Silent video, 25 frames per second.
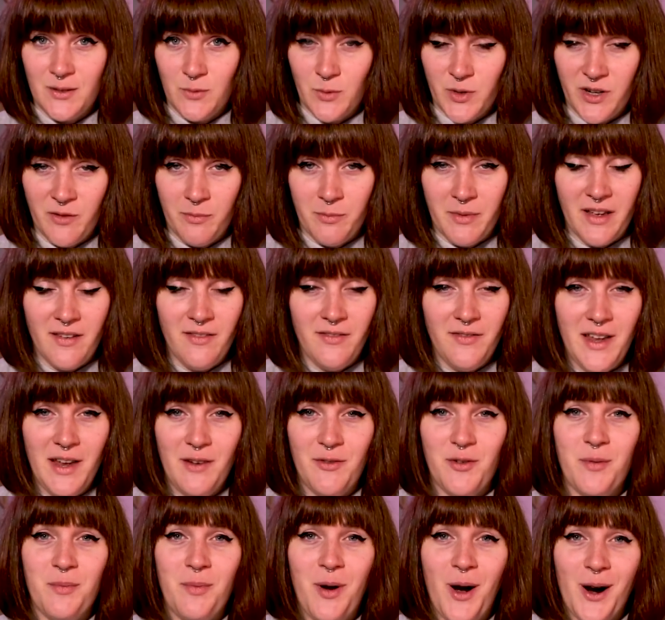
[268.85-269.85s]
one of my
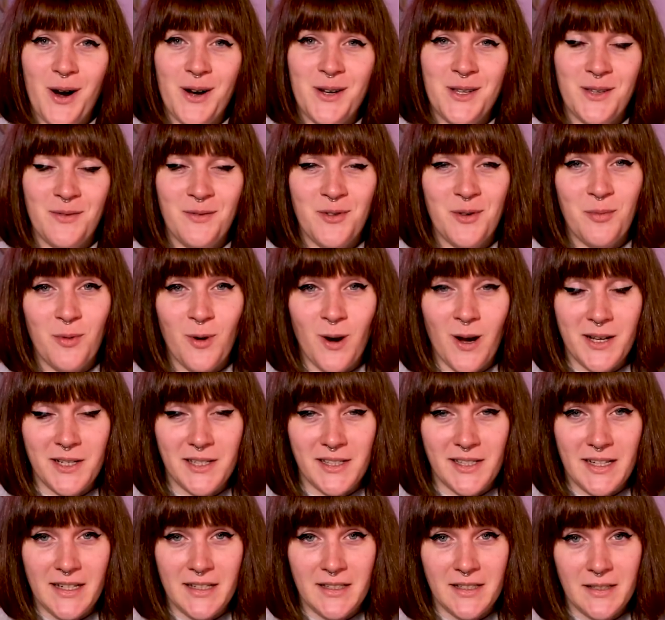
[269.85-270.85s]
favorite parts of the
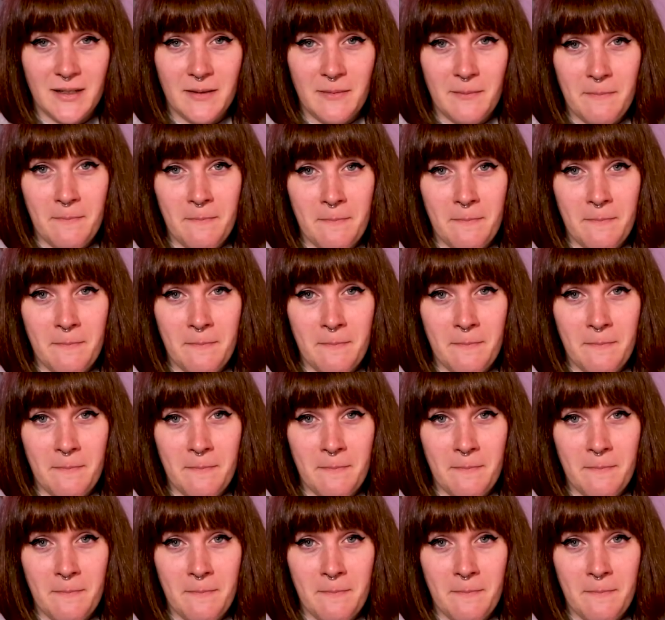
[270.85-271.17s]
process.